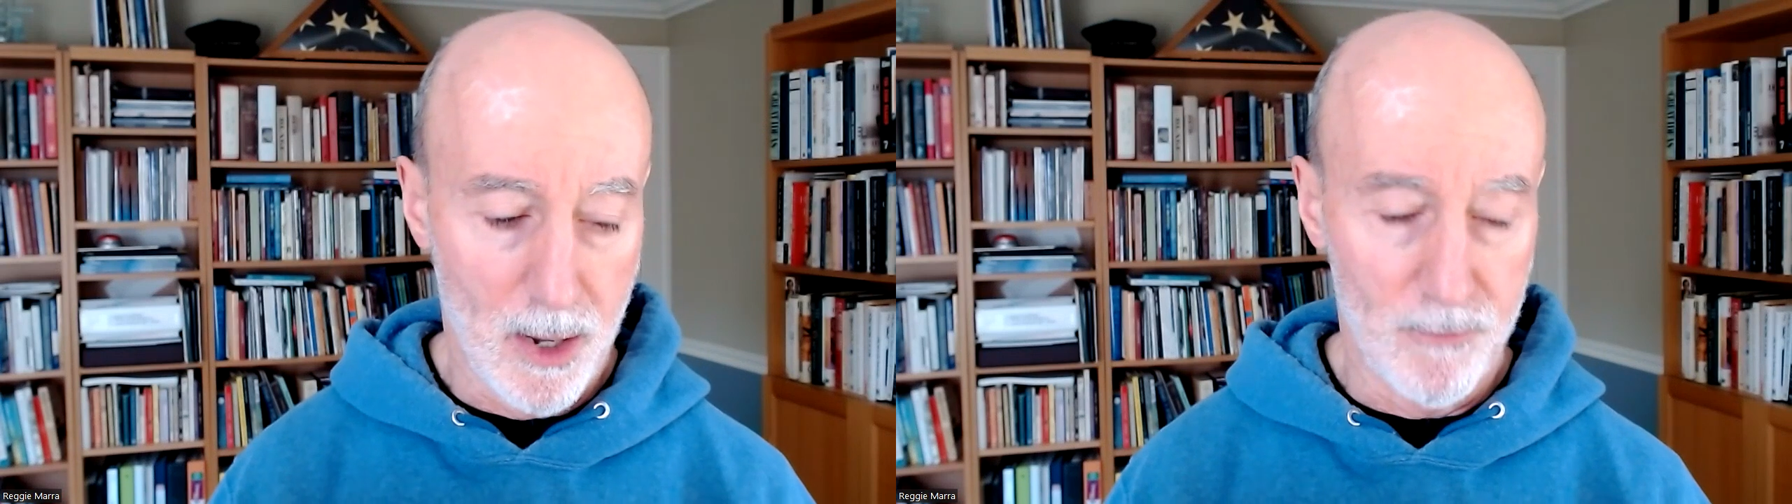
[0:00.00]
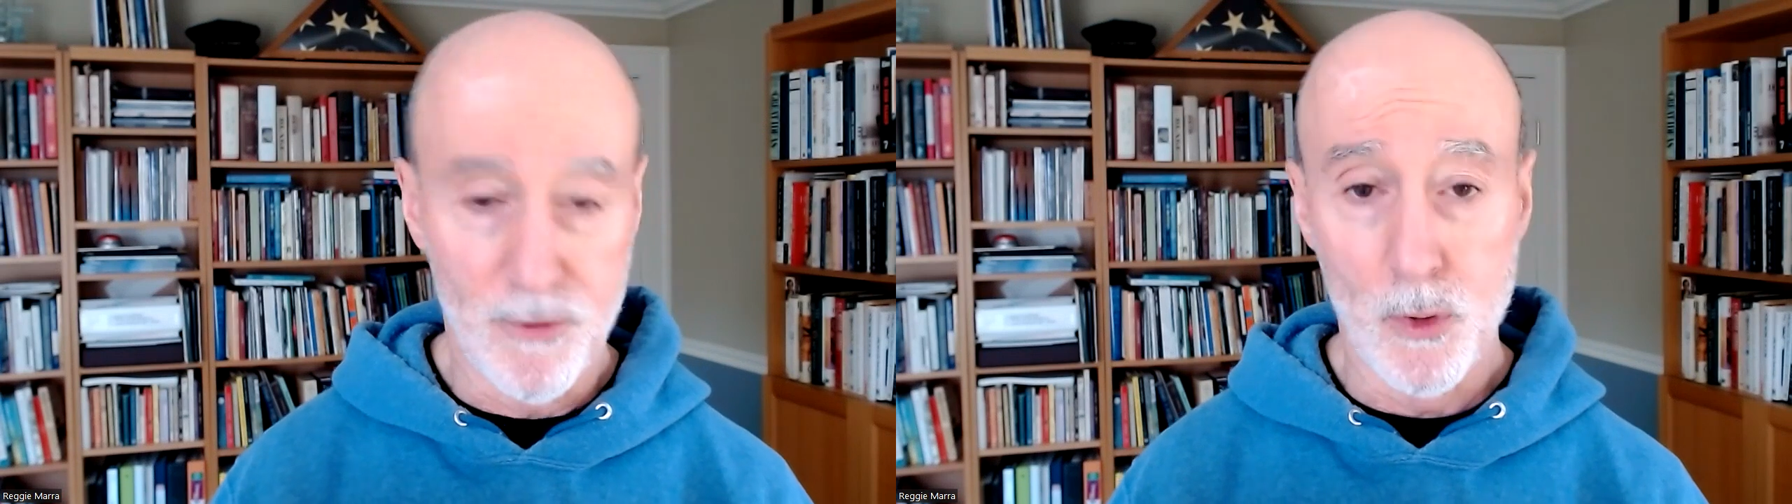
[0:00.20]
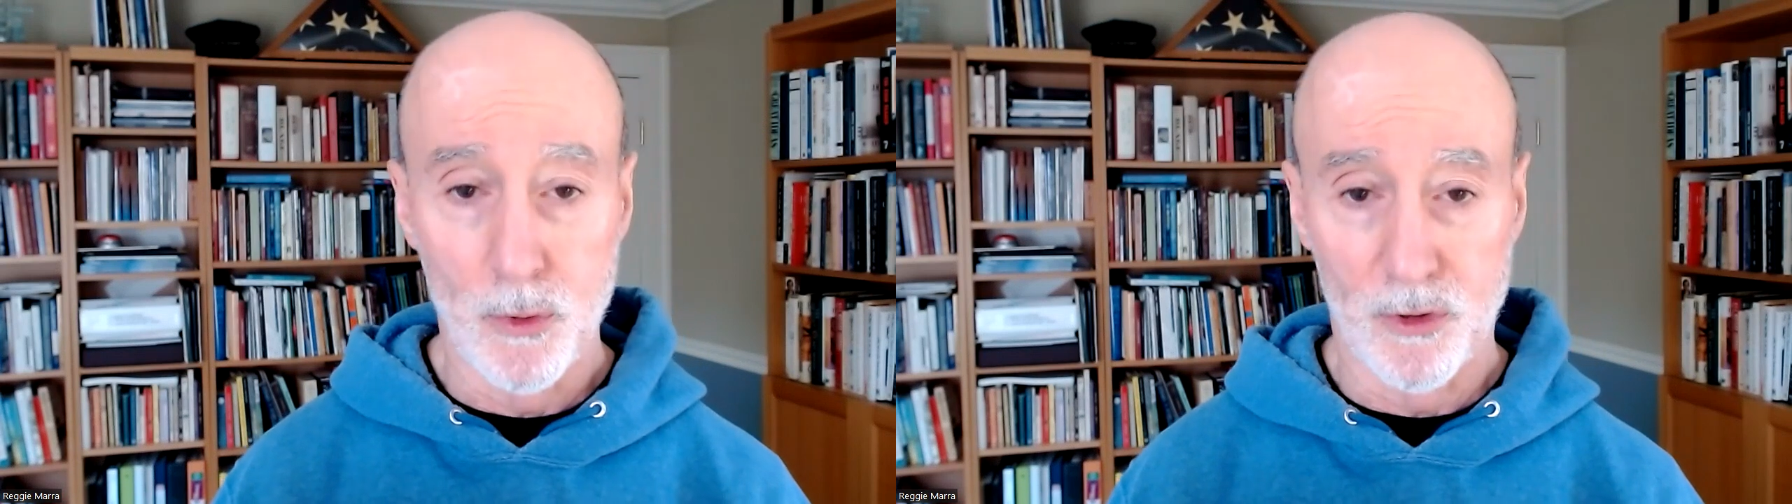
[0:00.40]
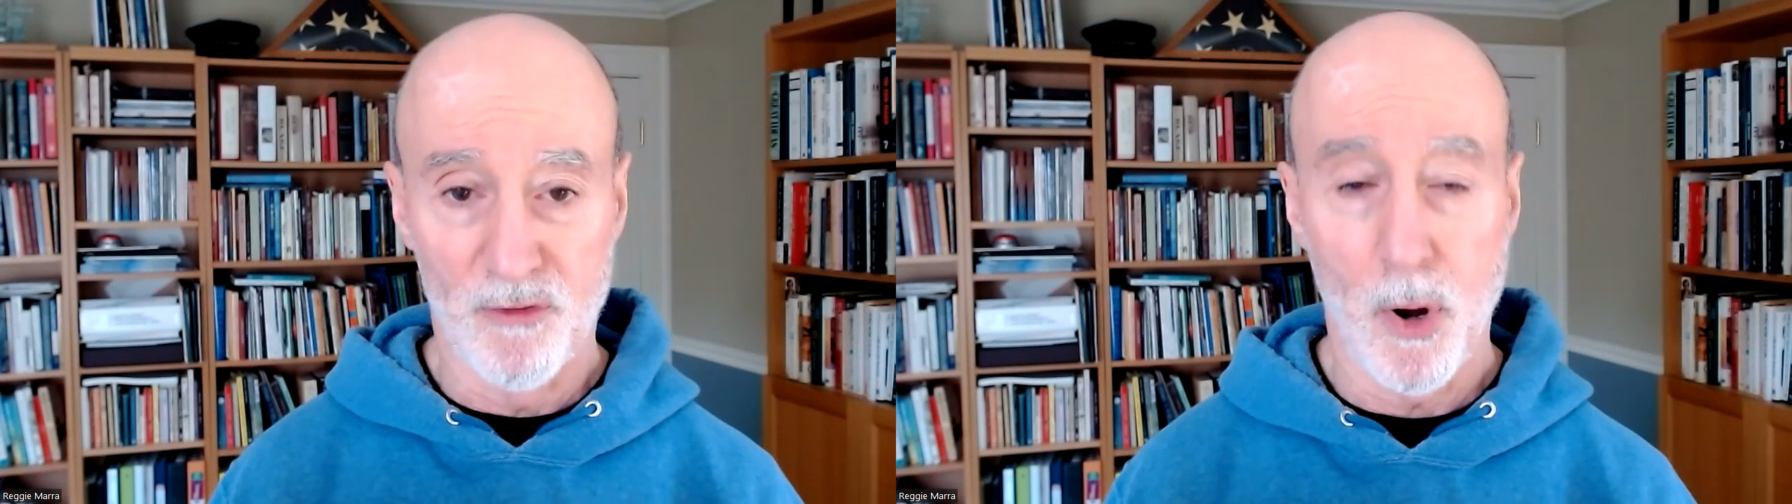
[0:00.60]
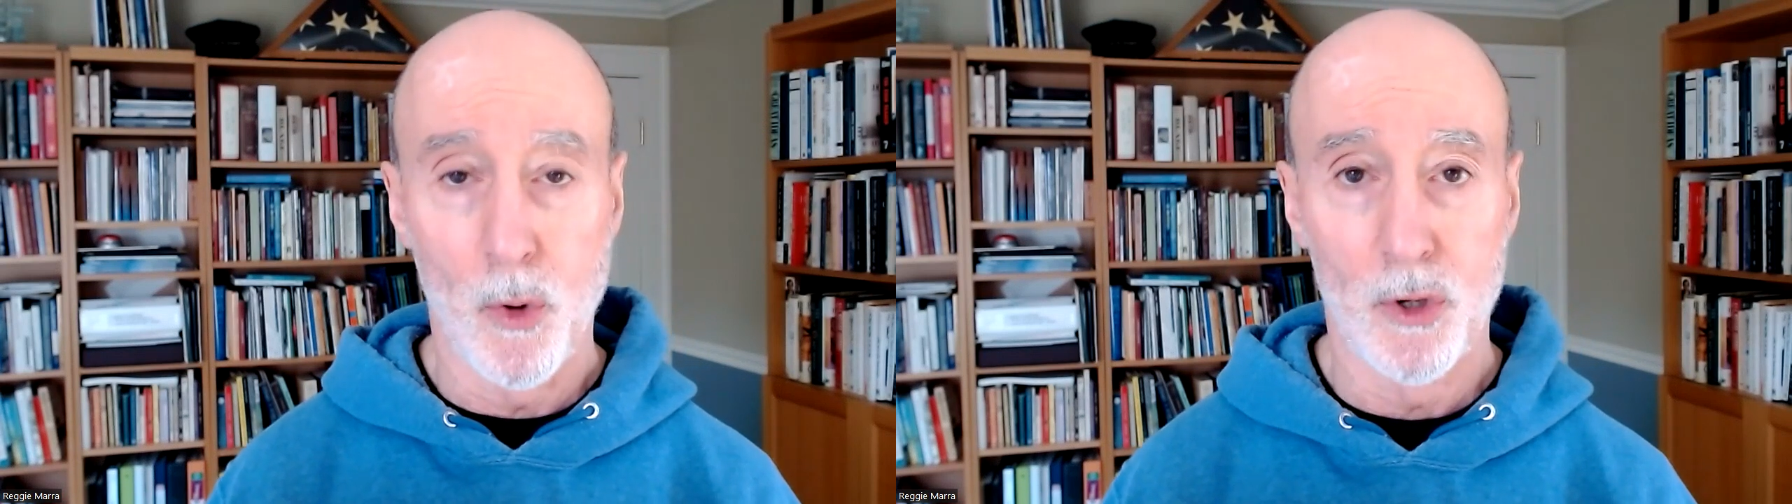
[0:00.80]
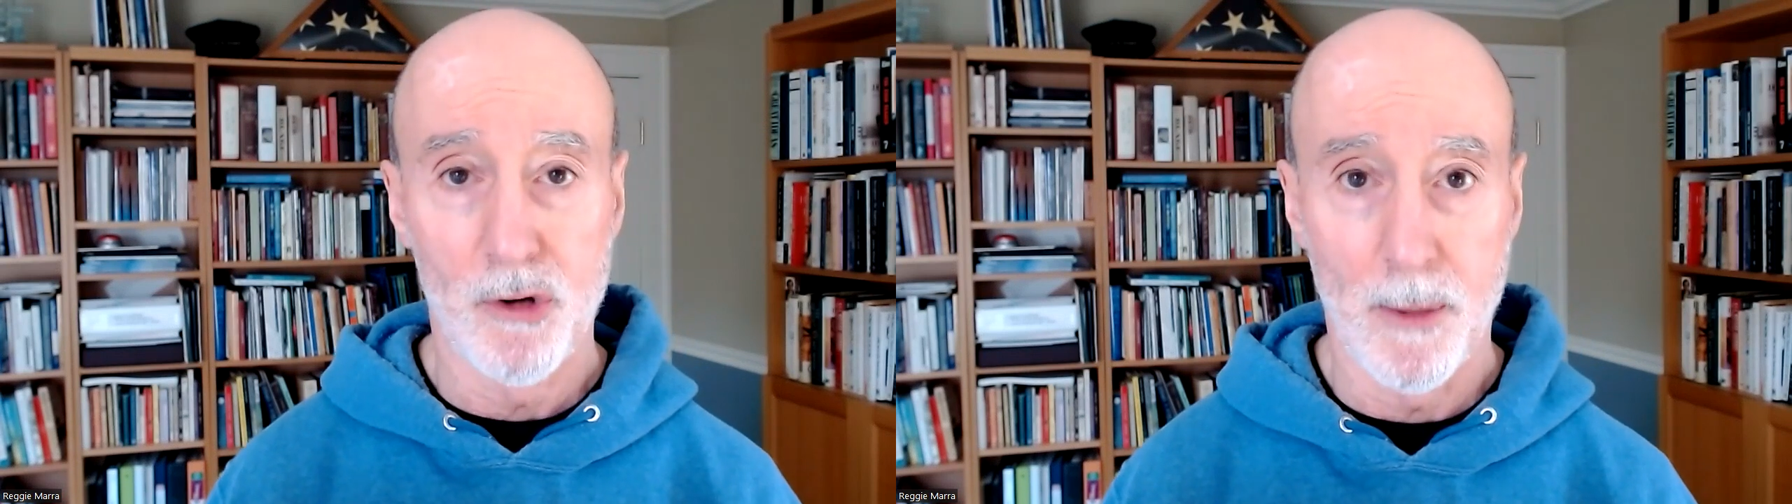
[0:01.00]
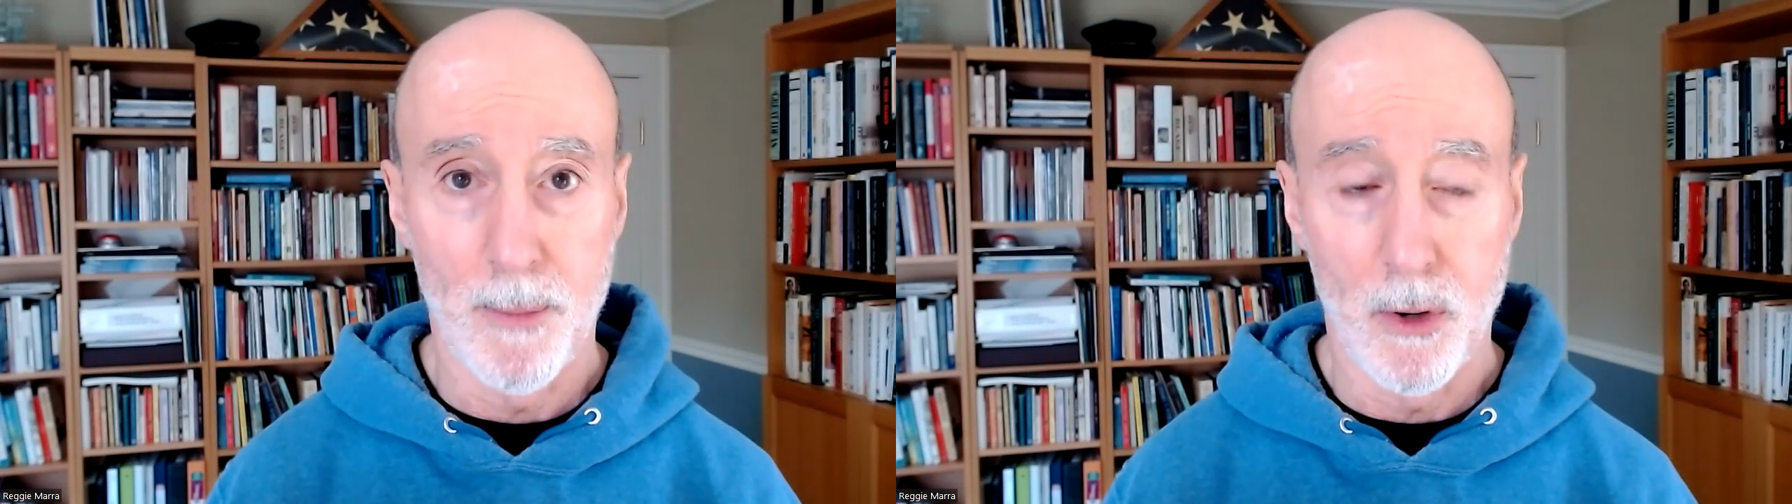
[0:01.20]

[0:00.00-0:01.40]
views of poetry and my